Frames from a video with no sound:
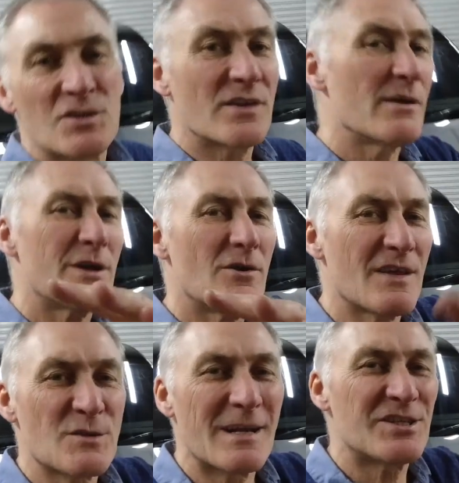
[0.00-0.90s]
So there we go,
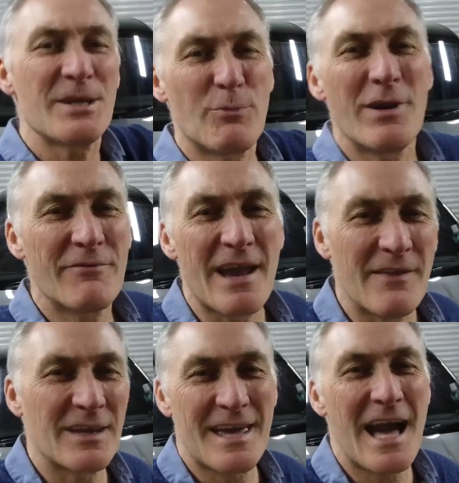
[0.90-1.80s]
that's my cheap way of
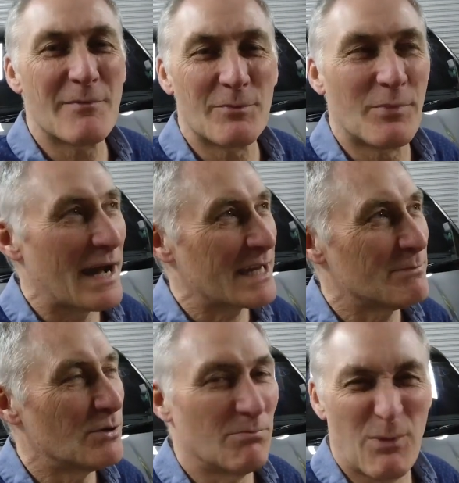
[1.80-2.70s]
getting the carbon
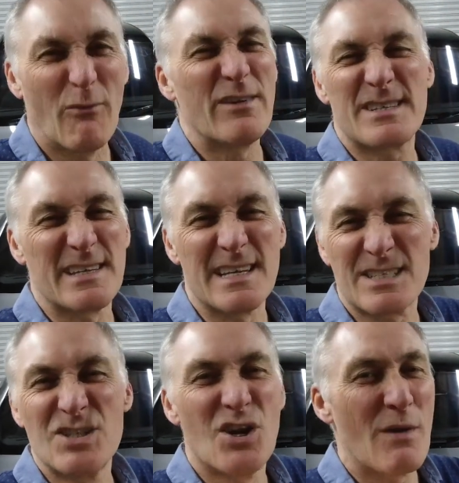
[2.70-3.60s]
pack, but obviously
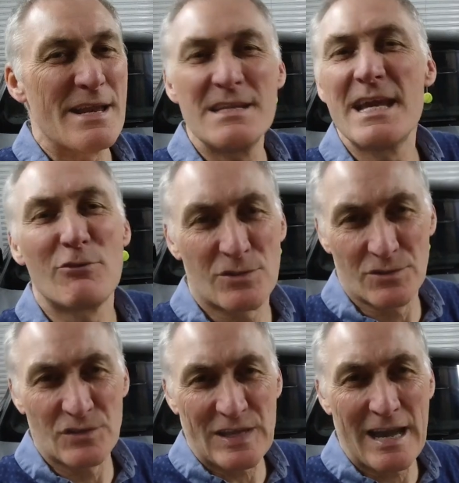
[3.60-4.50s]
it's nowhere near as
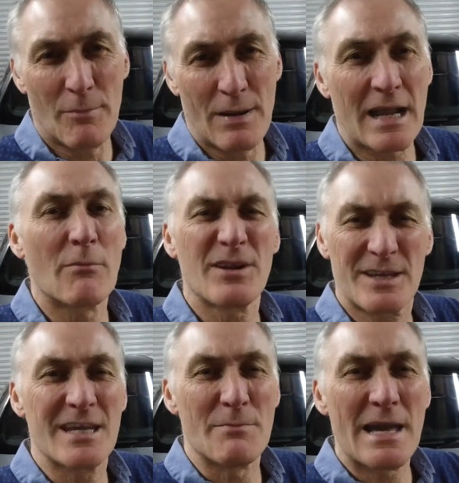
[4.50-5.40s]
good as a carbon pack. I'm going to
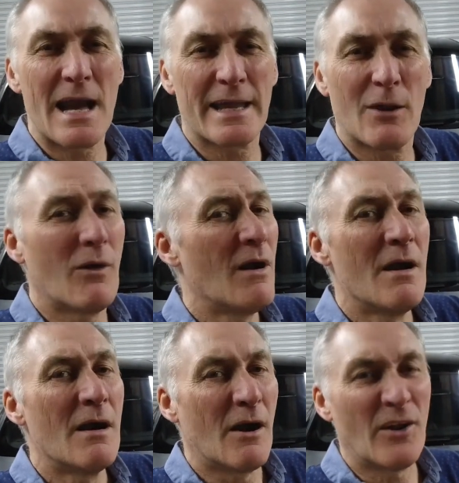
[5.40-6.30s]
keep my eye out
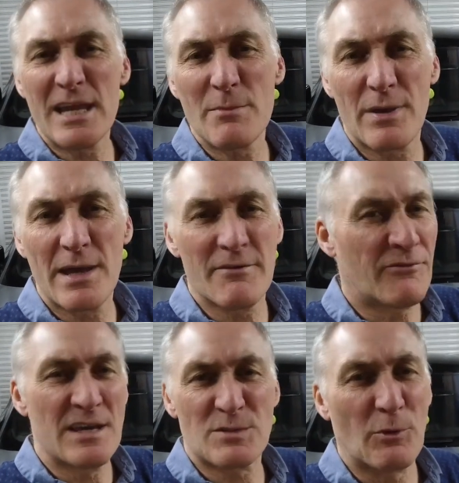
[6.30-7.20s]
on eBay,
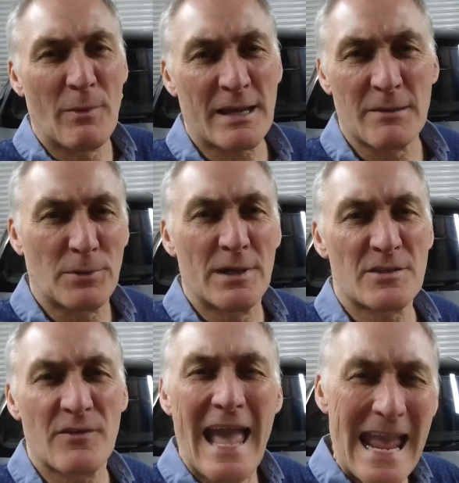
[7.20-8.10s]
Facebook
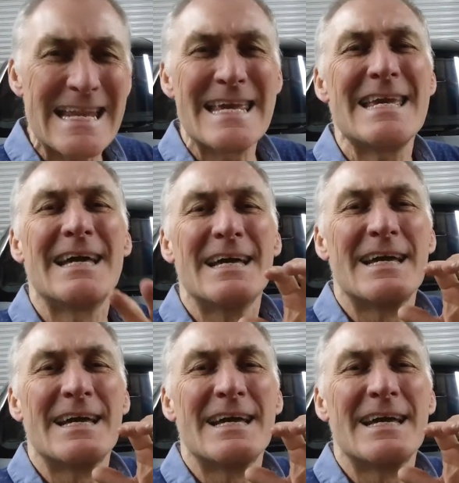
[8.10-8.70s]
Marketplace for any